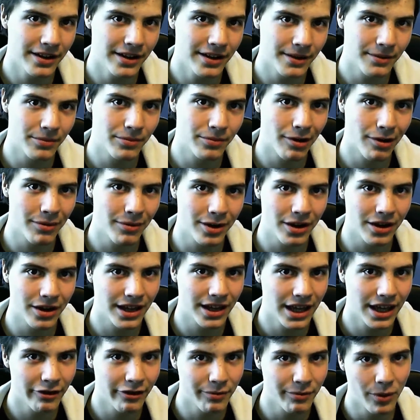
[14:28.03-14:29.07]
I'm probably gonna
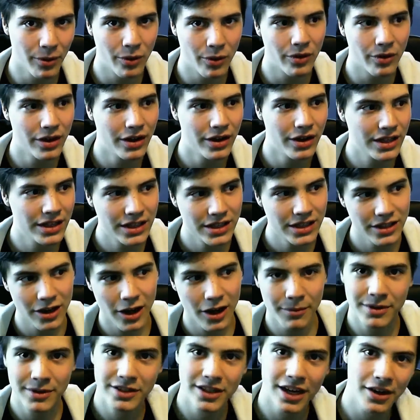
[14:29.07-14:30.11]
give more
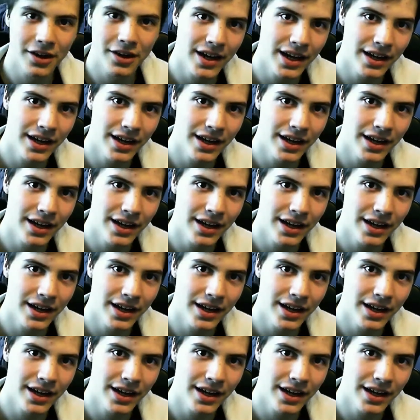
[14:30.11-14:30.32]
commentary,